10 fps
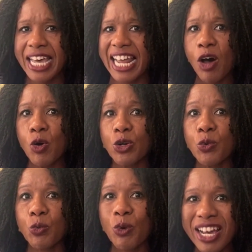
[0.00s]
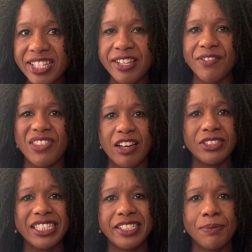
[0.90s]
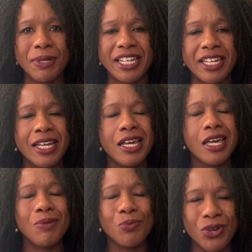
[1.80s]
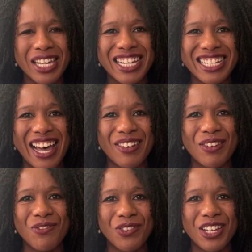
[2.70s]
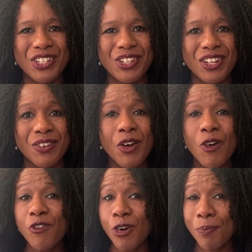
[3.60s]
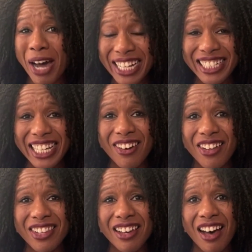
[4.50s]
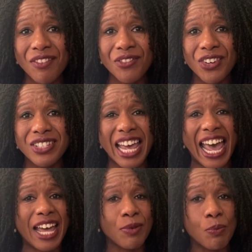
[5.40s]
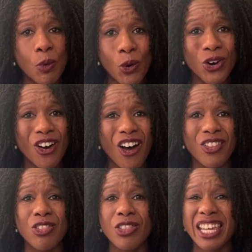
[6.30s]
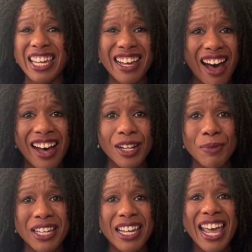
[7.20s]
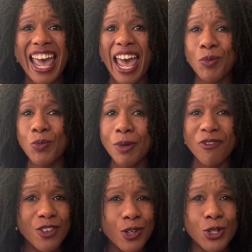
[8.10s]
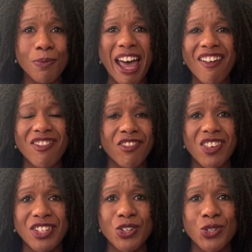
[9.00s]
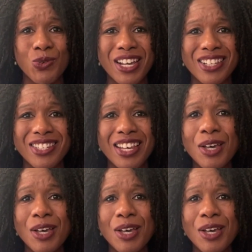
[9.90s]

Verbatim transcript: and how aggressive they'll need to be in bringing down inflation. For my take on the conference and more on the economy and the future path of interest rates,